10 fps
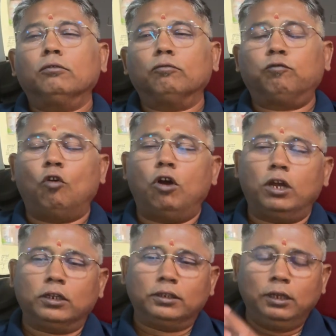
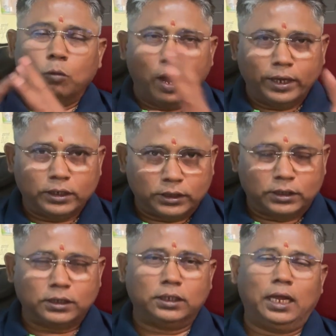for the
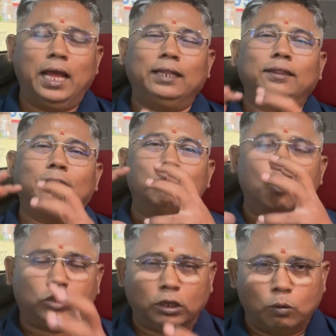wires and the
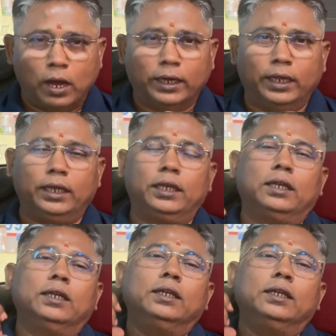motor wiring,